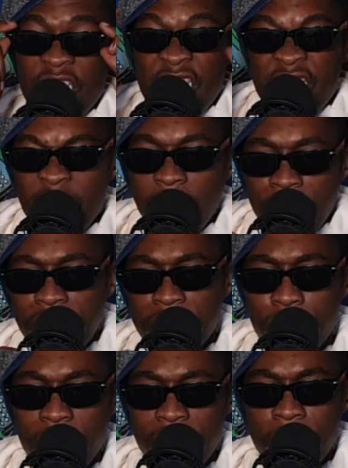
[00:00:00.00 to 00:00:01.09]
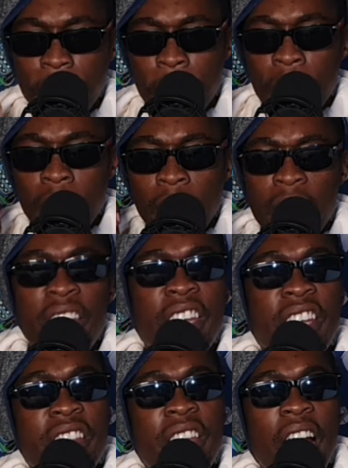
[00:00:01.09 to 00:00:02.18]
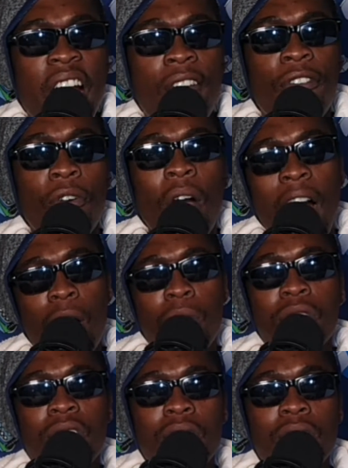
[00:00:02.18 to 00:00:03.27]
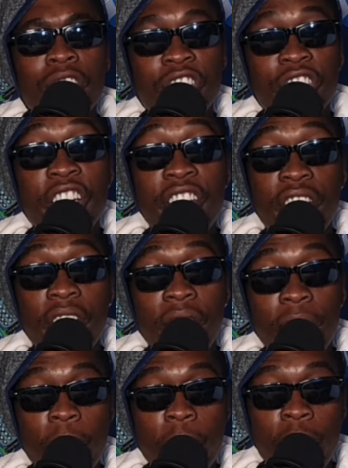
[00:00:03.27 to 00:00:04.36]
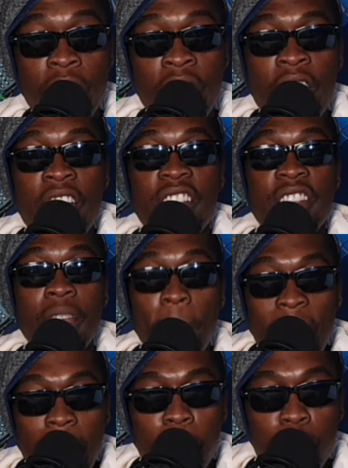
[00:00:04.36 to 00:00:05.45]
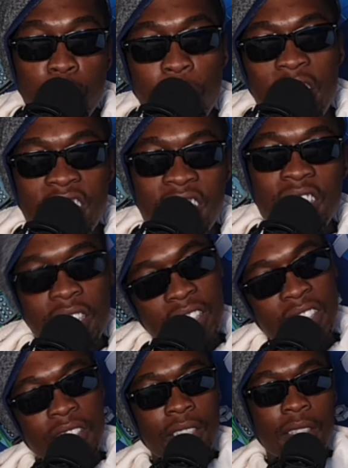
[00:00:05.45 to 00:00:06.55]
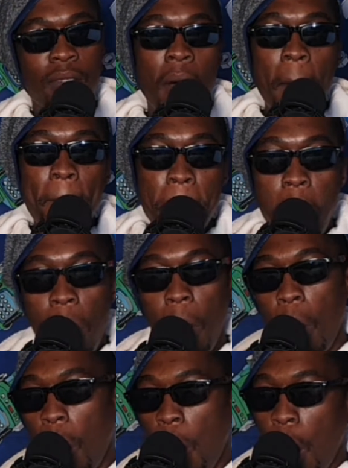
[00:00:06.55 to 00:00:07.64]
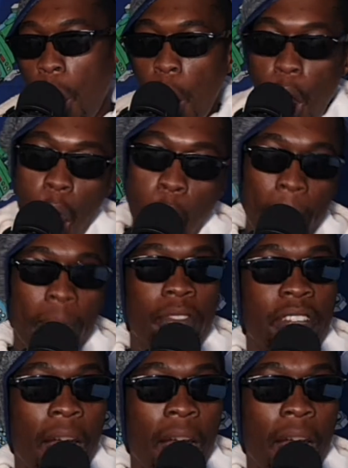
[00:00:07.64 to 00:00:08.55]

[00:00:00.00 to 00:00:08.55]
The genre first, right? In the Afro house genre, the black bourgeoisie is drum